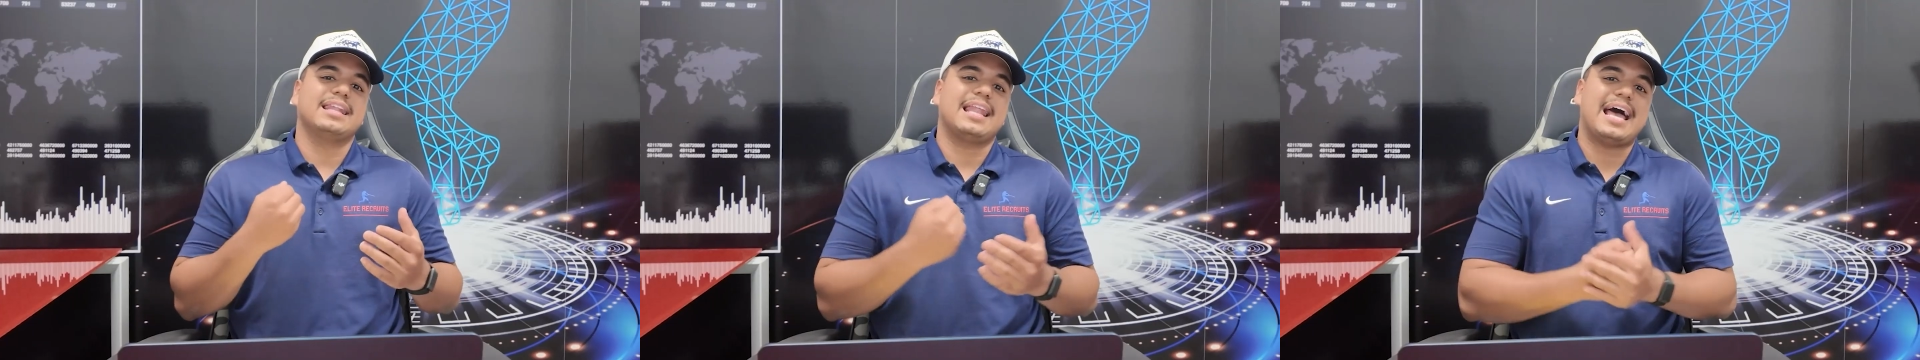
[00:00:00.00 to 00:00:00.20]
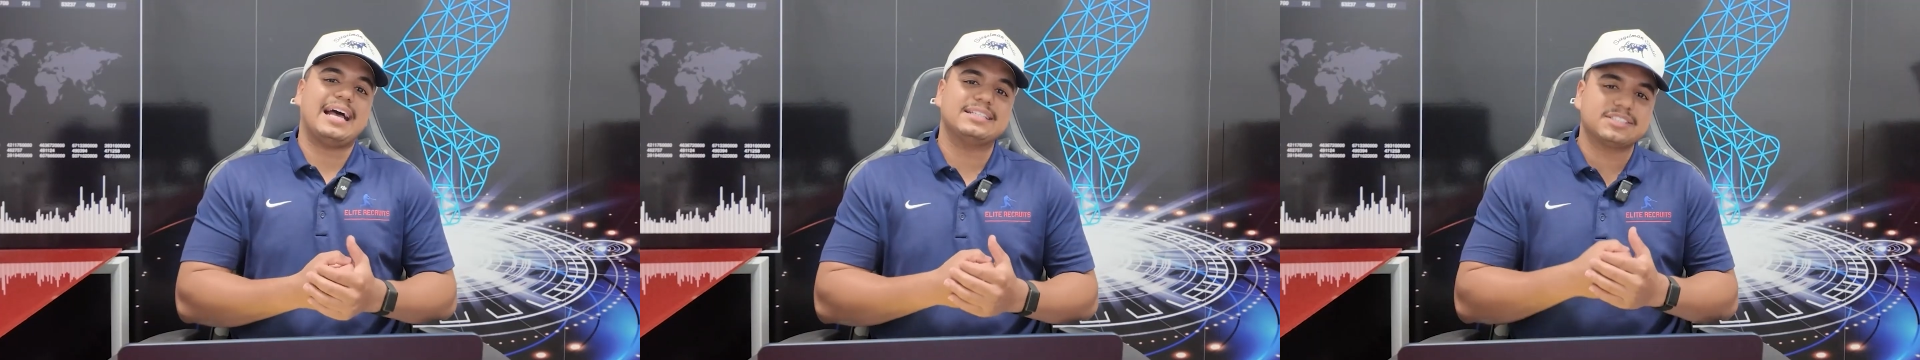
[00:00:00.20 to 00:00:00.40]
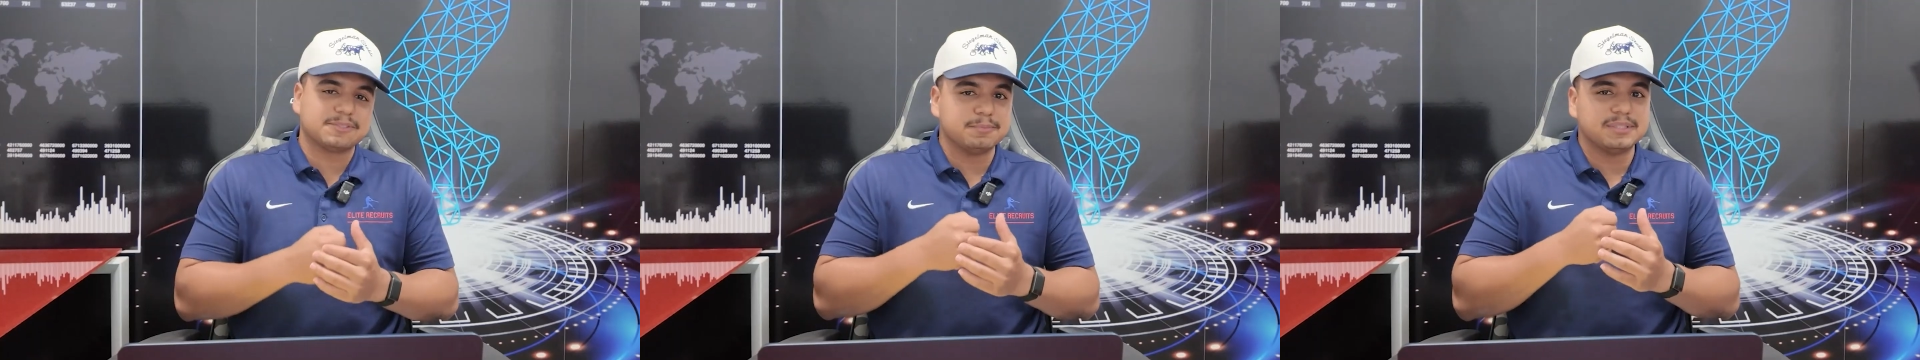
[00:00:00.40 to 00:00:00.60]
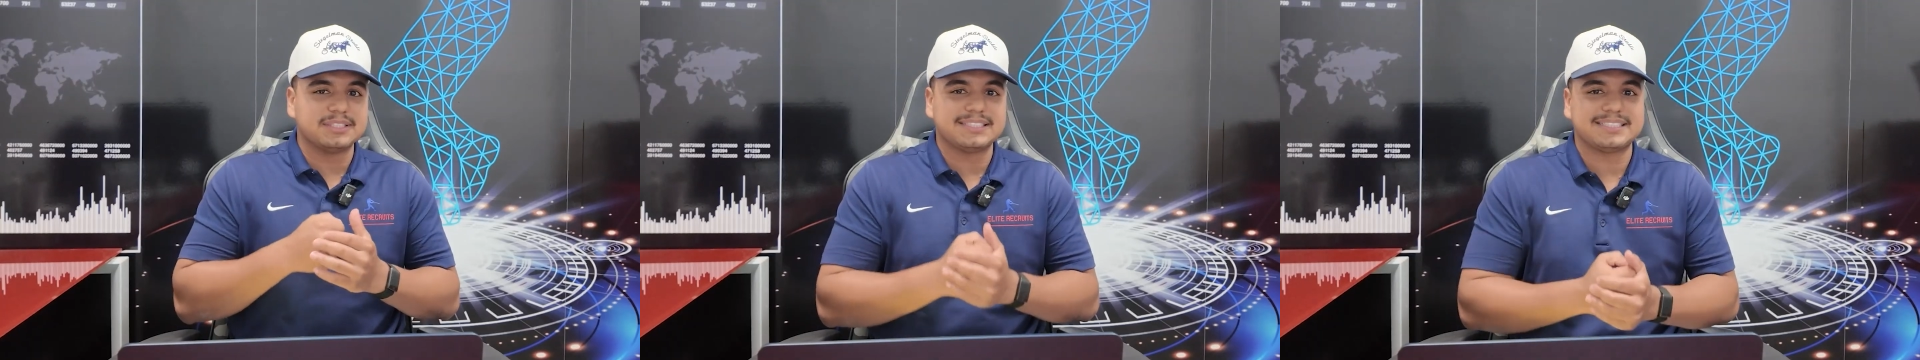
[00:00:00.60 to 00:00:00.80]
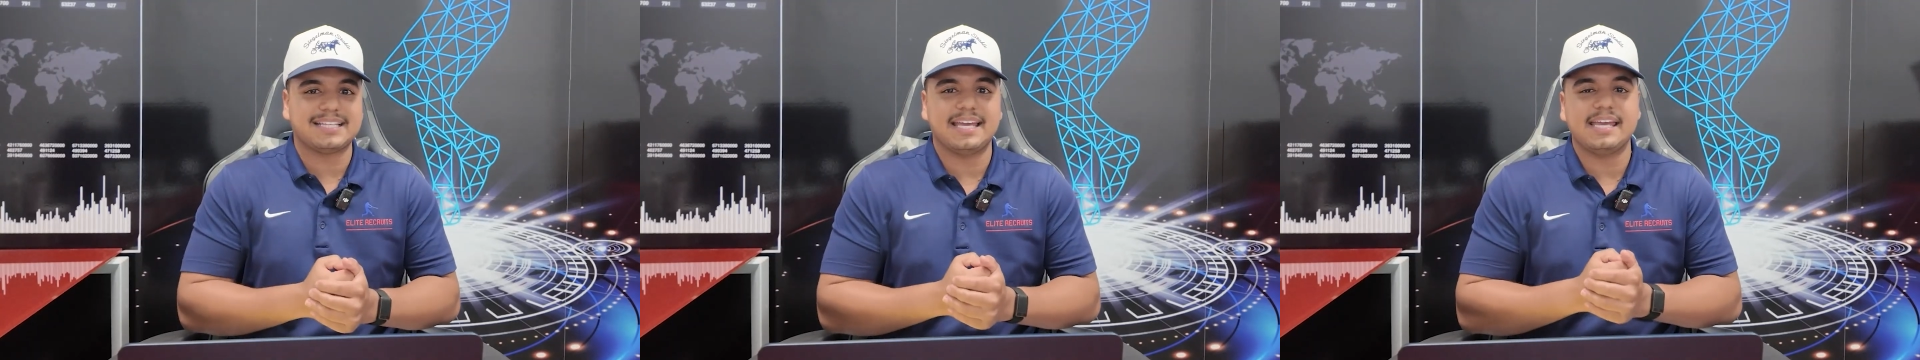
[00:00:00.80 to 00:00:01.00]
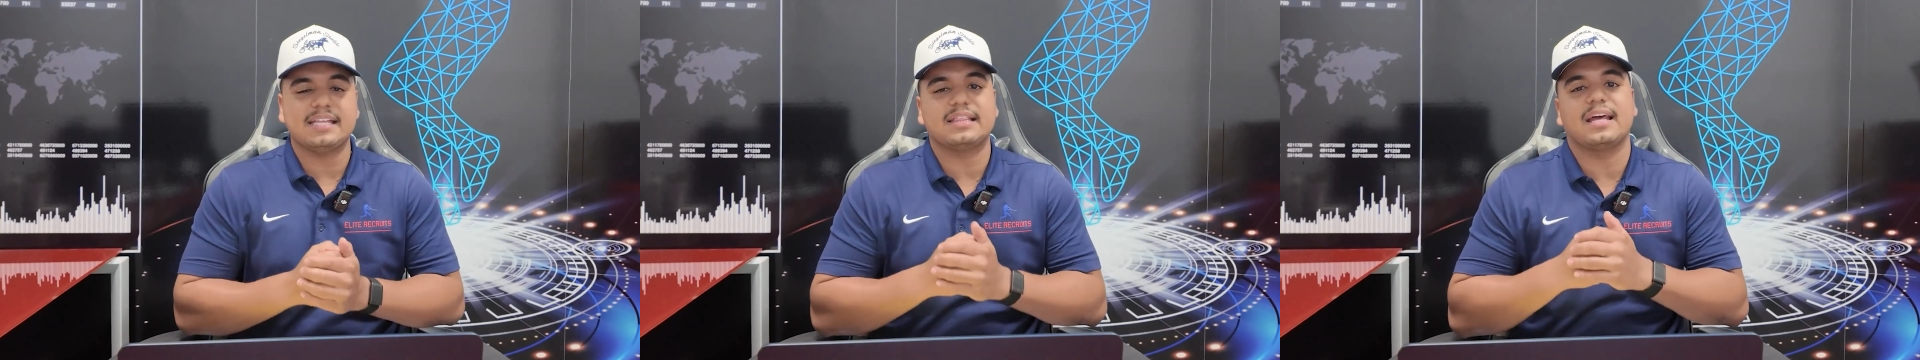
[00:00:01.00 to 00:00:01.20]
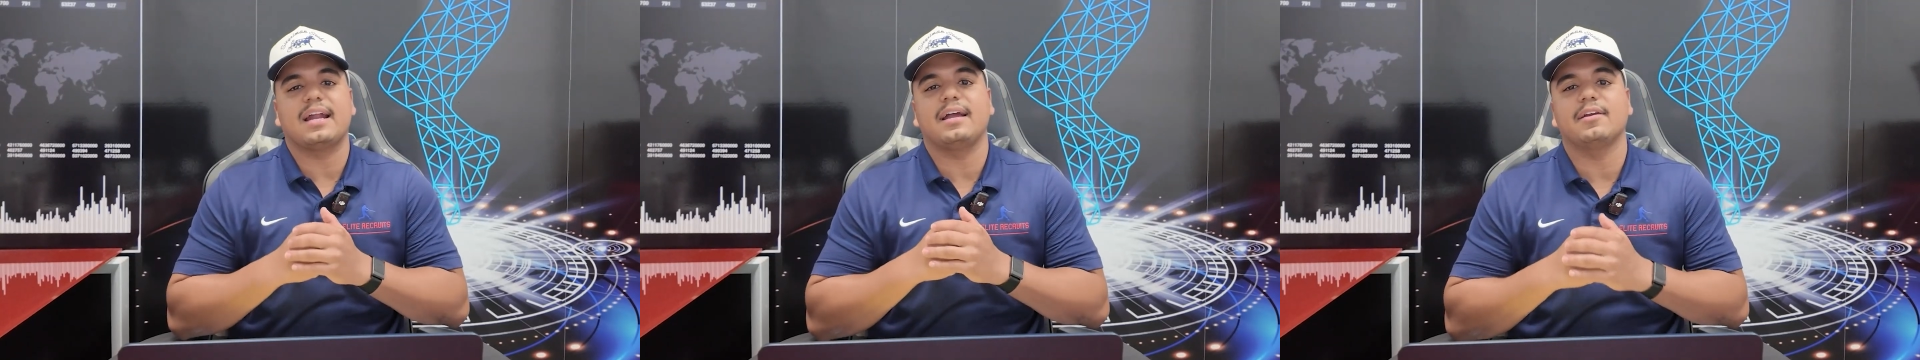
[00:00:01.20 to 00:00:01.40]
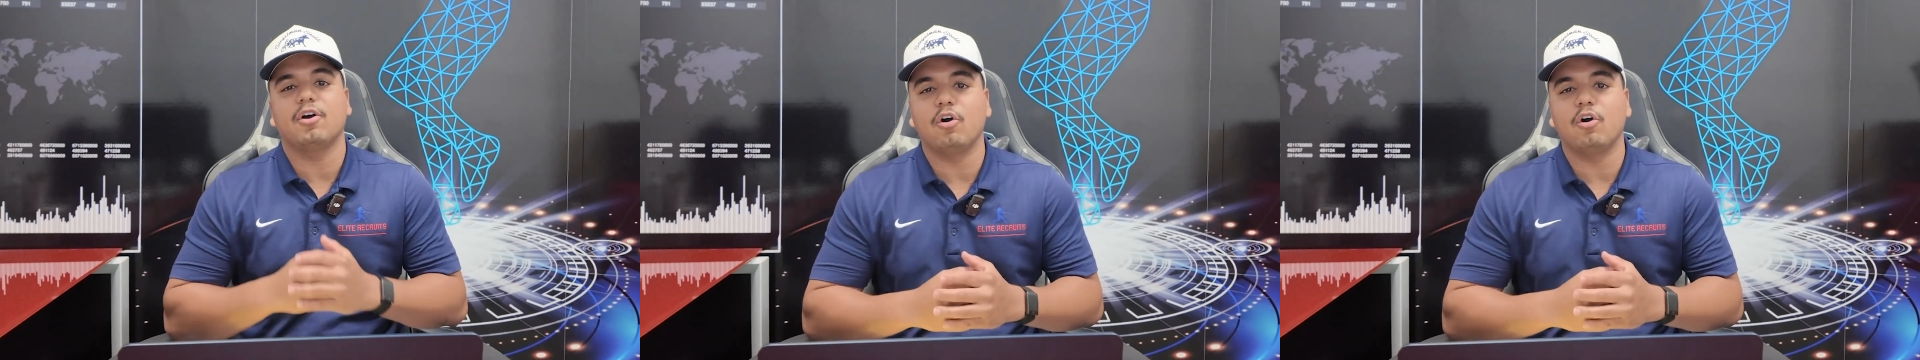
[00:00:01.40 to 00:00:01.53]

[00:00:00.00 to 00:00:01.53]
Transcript: last mistake that I